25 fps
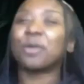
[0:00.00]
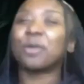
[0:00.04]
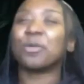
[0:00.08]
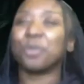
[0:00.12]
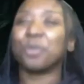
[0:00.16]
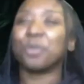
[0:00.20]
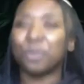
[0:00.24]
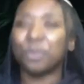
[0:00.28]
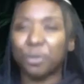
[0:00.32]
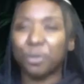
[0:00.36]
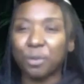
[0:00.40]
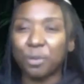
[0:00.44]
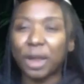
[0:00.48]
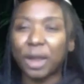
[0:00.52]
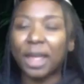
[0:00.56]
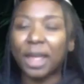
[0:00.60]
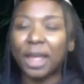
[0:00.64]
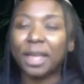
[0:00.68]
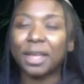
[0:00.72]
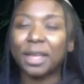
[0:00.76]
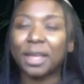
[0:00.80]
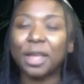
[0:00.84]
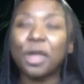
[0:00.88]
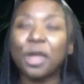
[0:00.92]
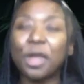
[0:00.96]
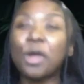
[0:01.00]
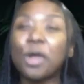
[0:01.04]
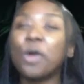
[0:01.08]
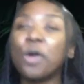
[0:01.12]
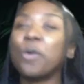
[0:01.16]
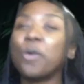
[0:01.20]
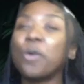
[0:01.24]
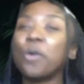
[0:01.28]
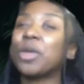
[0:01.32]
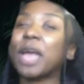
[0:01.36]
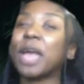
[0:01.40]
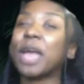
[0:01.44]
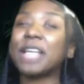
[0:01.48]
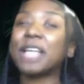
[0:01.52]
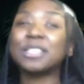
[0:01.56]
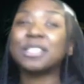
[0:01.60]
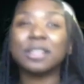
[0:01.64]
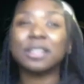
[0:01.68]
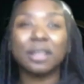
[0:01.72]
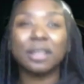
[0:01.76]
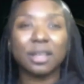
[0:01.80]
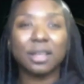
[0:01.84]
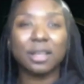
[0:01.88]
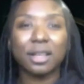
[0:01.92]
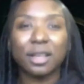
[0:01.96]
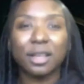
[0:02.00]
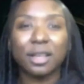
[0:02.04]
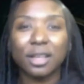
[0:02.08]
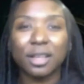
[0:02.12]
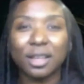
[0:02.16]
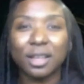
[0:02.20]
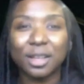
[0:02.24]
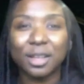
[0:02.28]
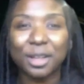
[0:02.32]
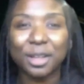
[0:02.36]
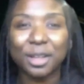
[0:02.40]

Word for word: that we are not us. Not something